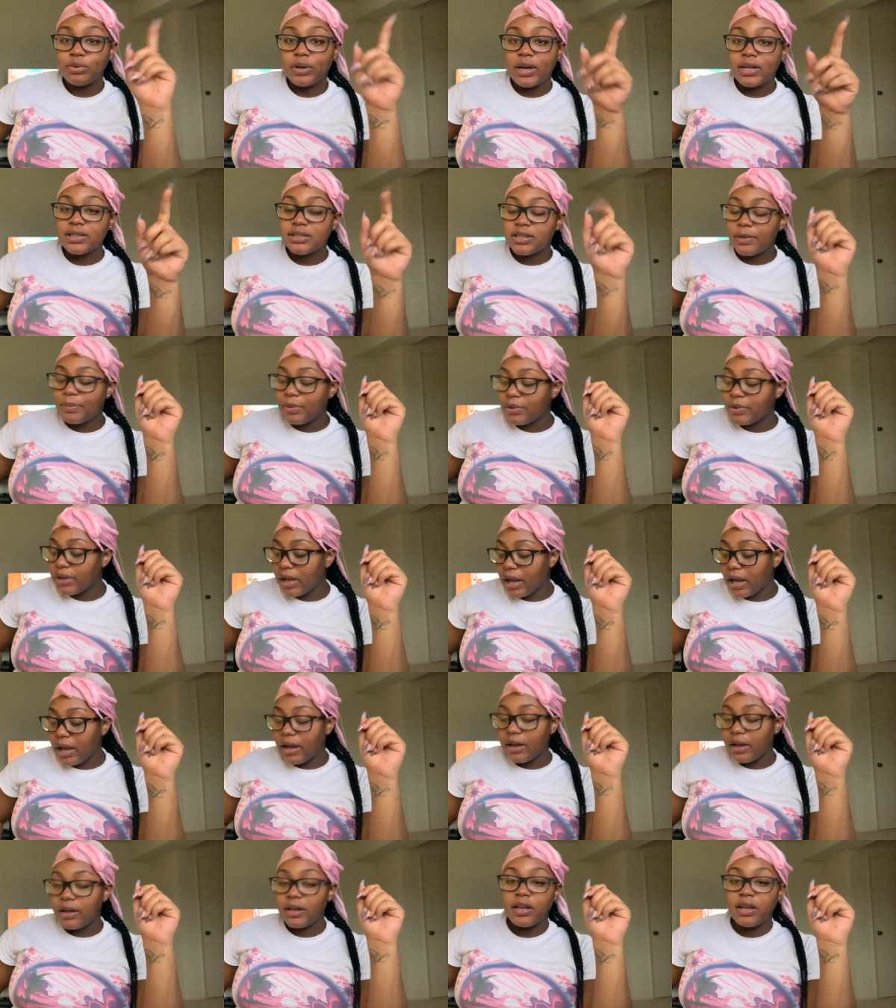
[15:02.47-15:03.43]
heads up on
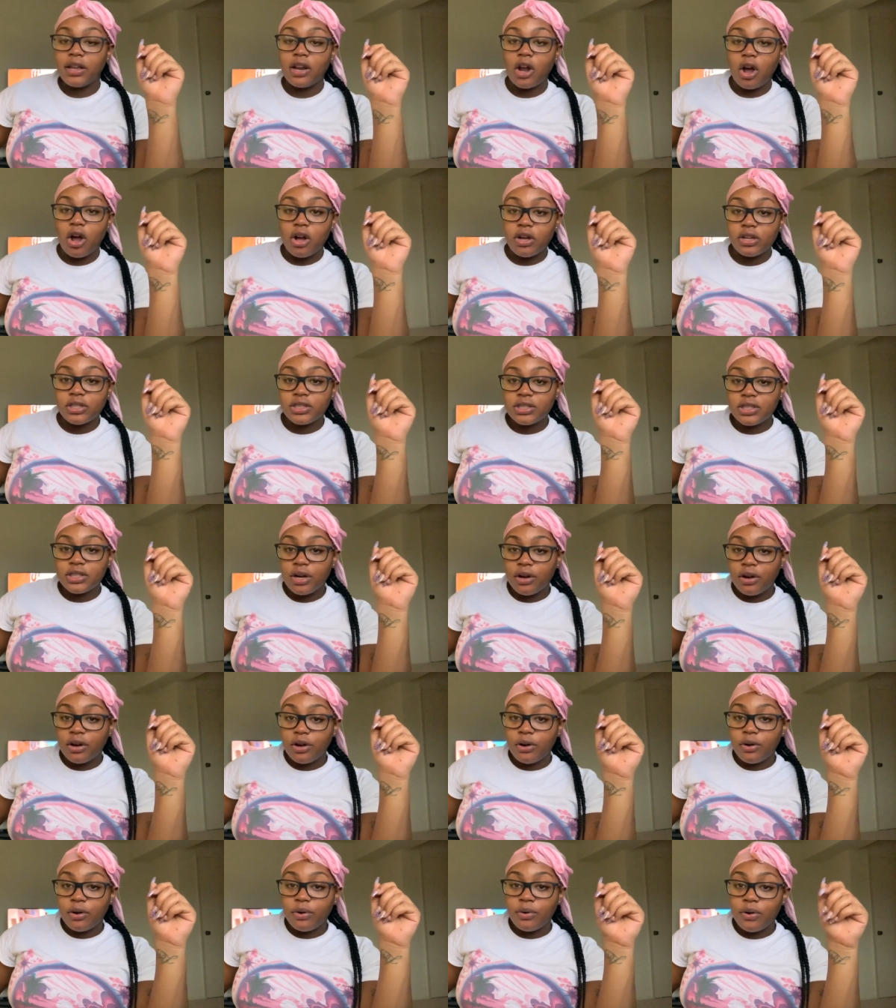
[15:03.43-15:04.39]
that. And
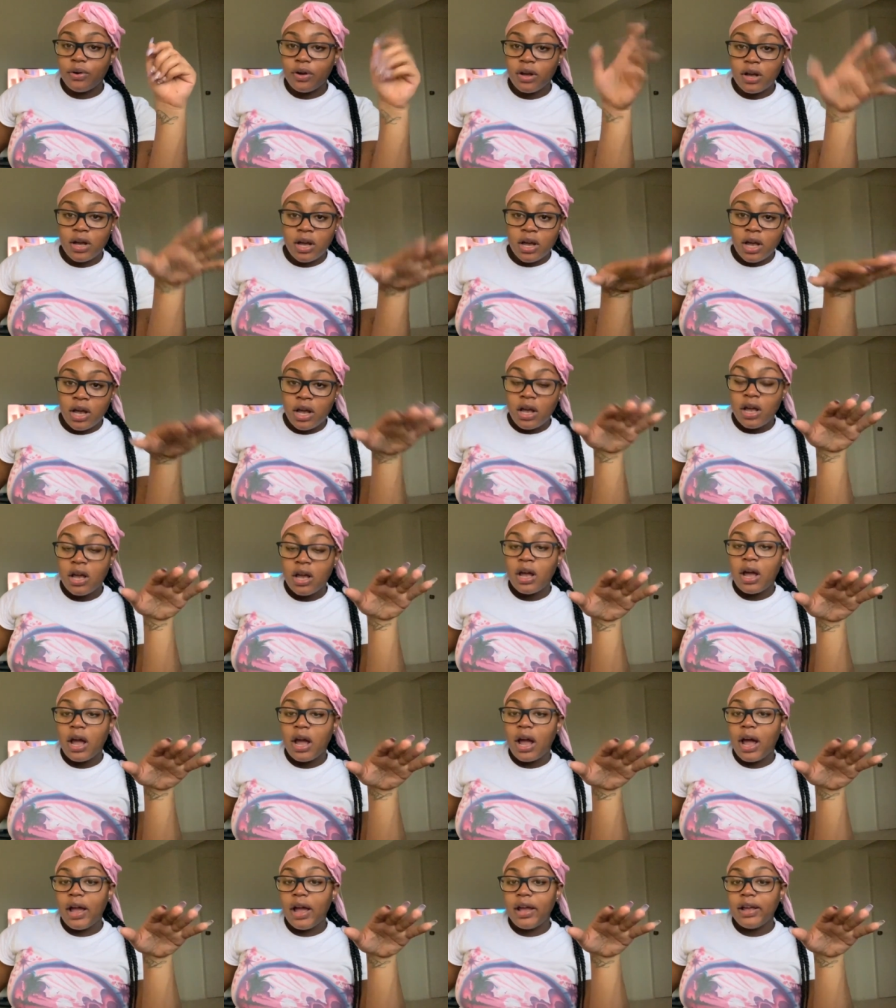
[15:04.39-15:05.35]
also
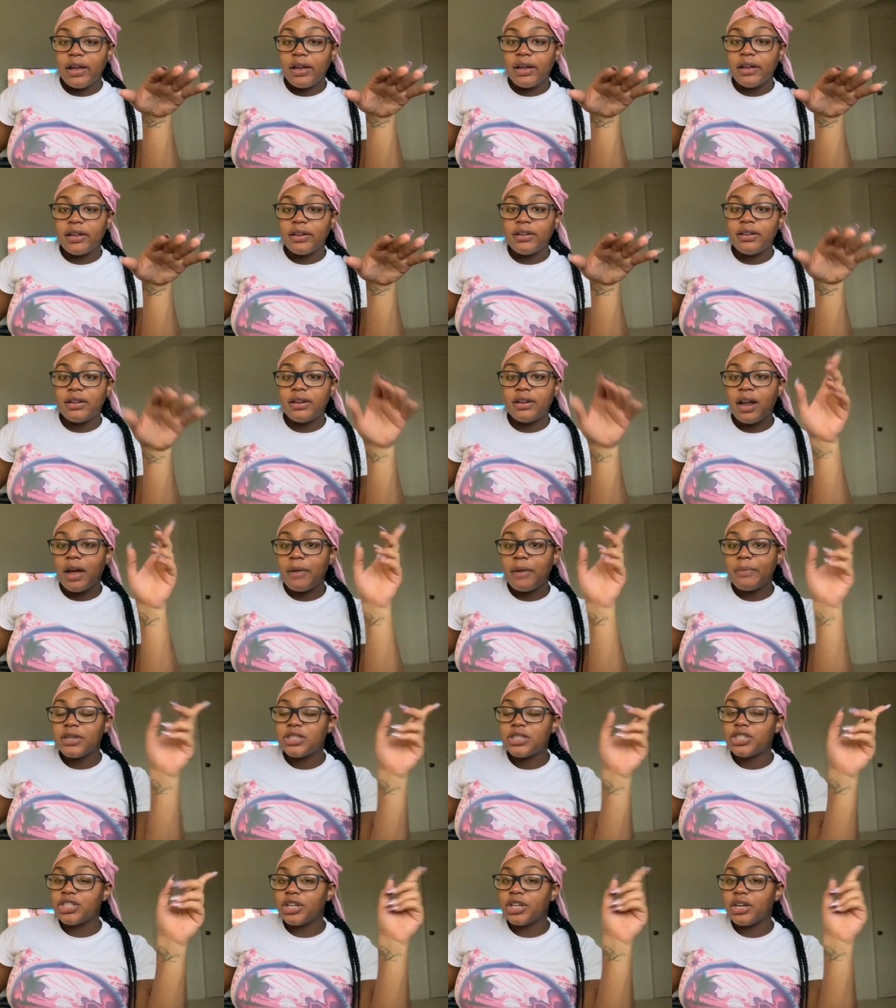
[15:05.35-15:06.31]
I did not
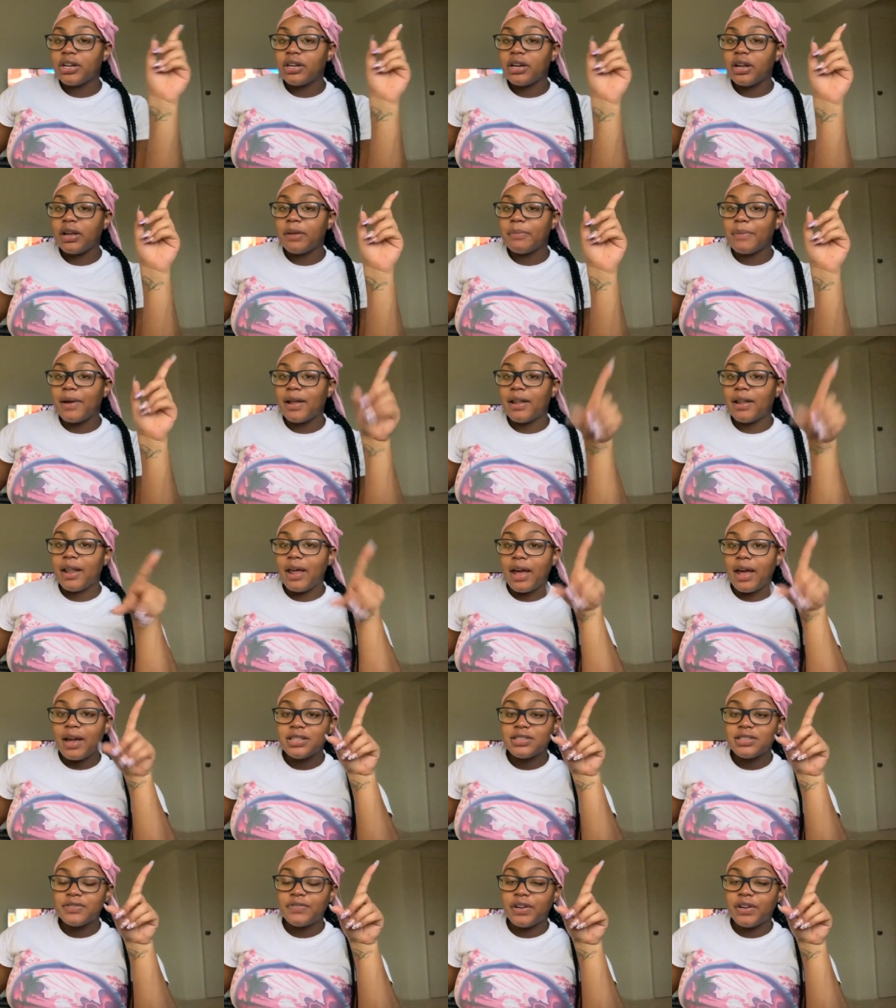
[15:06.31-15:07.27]
mention in my
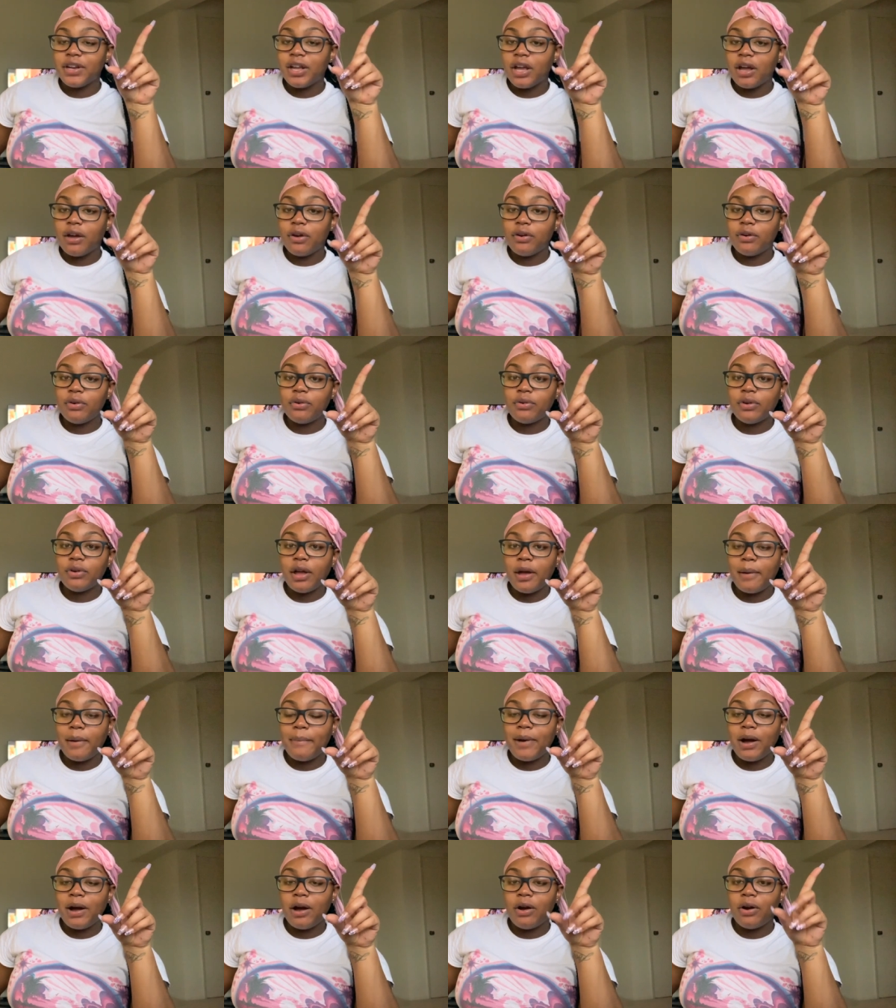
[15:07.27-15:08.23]
last video
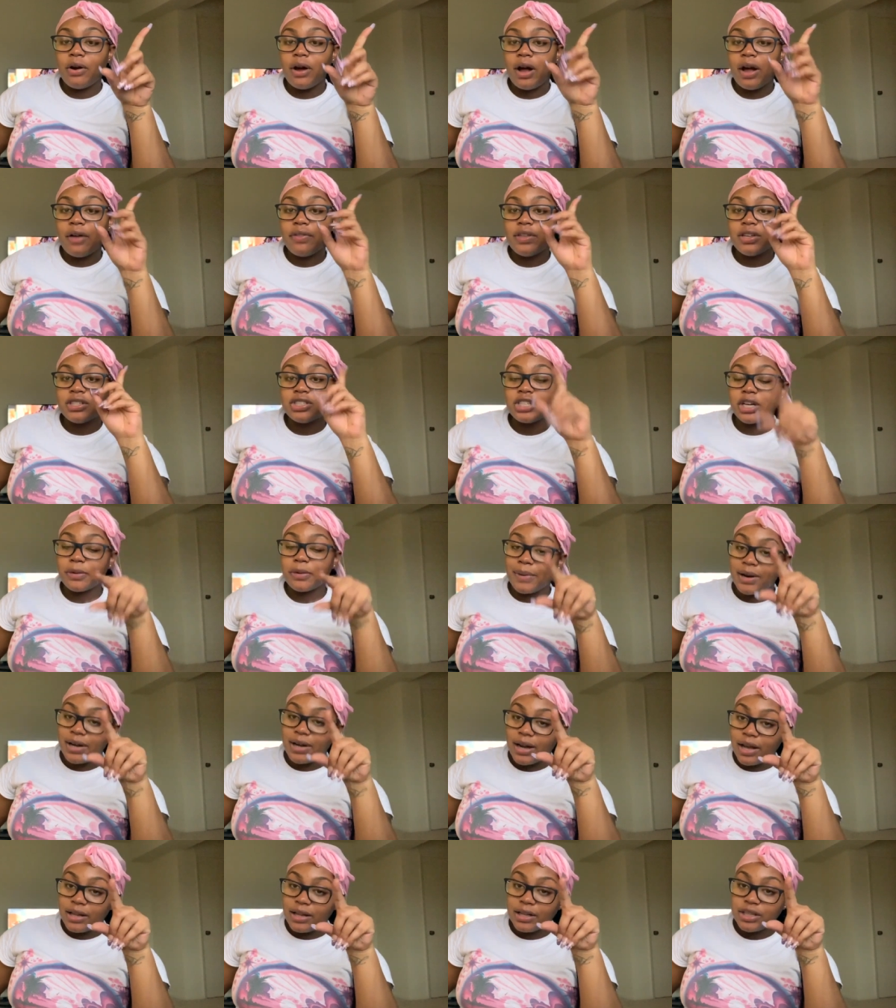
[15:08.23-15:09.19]
about how they check my
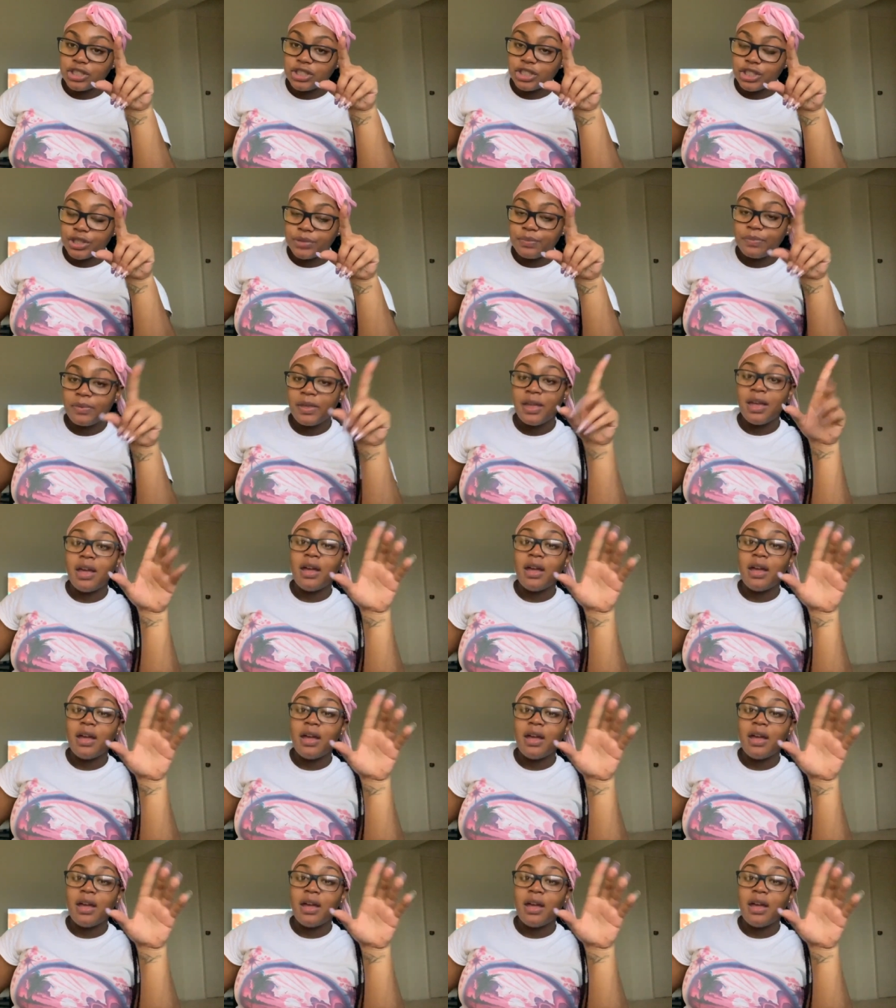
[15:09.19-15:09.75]
dilation.